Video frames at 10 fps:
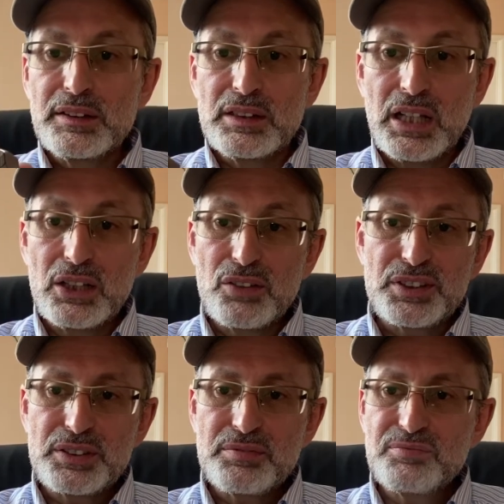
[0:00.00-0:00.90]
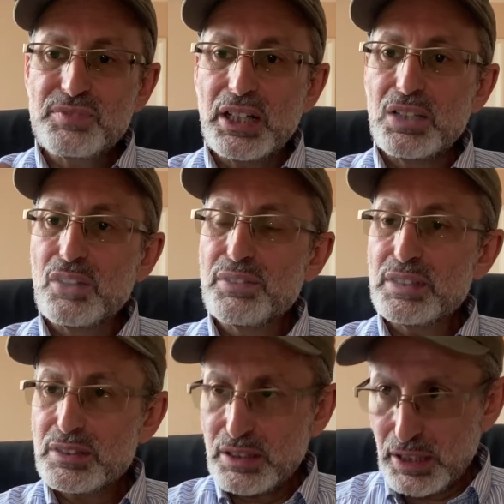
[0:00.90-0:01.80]
I love it. I love
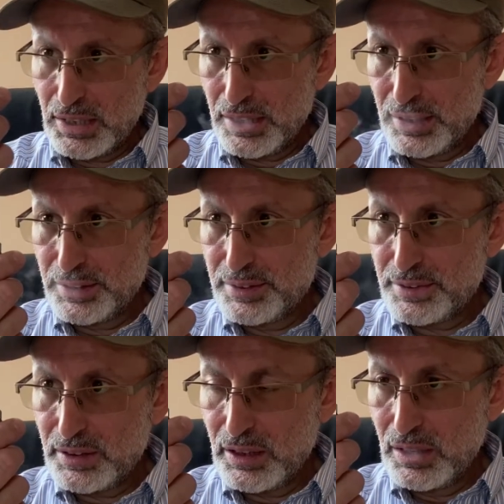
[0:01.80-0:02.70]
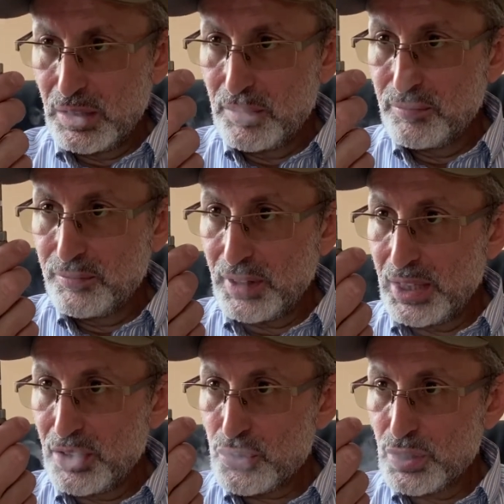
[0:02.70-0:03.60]
it, and um, I
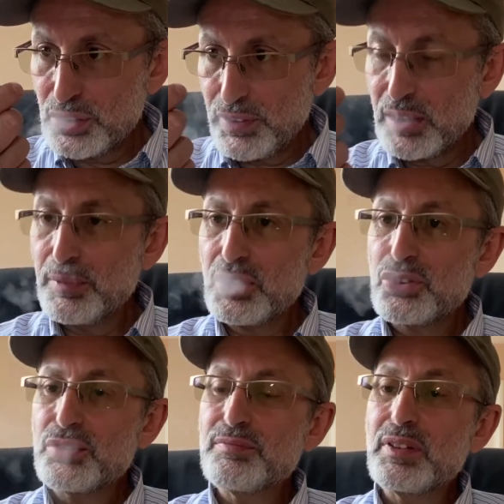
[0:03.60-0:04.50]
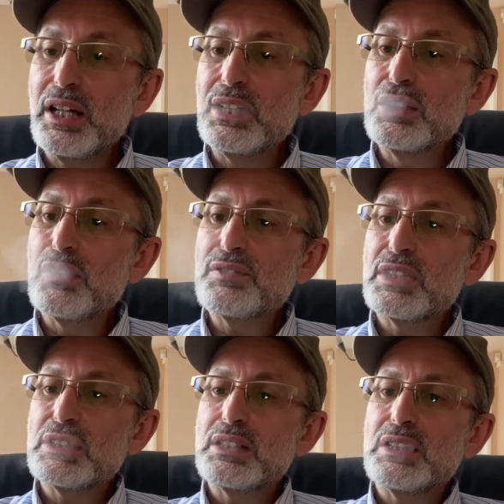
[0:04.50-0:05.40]
enjoy it very much. I love
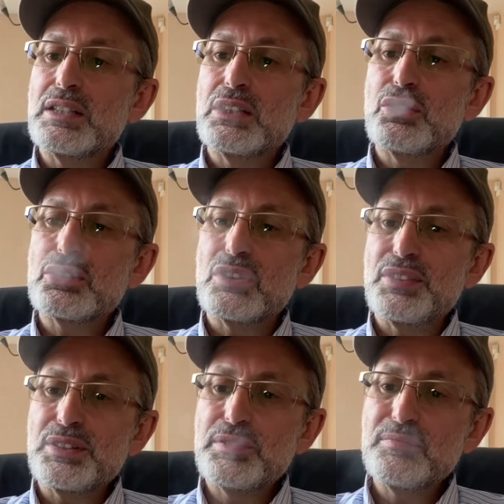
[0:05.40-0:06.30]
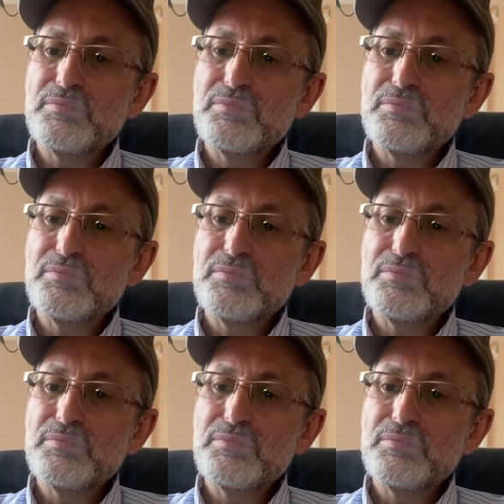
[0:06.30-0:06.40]
the, the, the, looks of it.